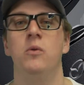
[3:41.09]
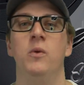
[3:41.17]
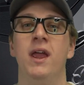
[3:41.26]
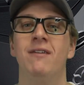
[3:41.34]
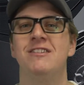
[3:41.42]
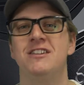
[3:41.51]

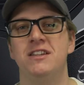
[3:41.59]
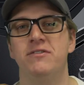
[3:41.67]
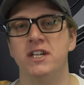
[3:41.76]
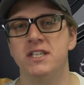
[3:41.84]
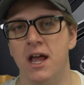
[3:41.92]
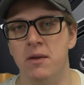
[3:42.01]
We have the
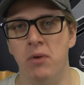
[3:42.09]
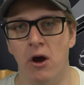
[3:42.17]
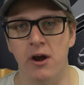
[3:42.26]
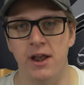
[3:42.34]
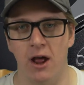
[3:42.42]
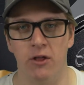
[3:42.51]
Civic Type
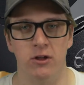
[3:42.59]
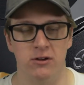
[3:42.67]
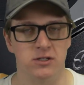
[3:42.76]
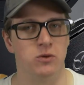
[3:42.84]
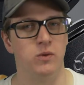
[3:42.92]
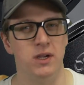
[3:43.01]
R now though,
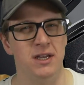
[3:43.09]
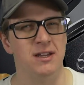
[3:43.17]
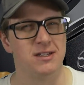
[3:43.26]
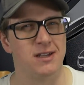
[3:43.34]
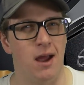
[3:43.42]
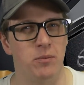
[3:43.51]
so we need to
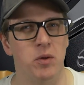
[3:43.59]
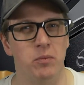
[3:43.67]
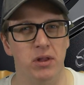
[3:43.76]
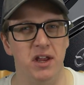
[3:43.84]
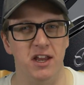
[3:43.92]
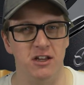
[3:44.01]
stop
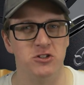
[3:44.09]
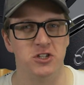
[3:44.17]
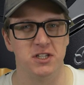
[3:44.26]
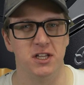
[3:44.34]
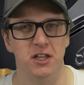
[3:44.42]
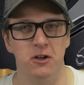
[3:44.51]
complaining
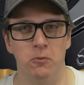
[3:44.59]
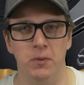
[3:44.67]
just a little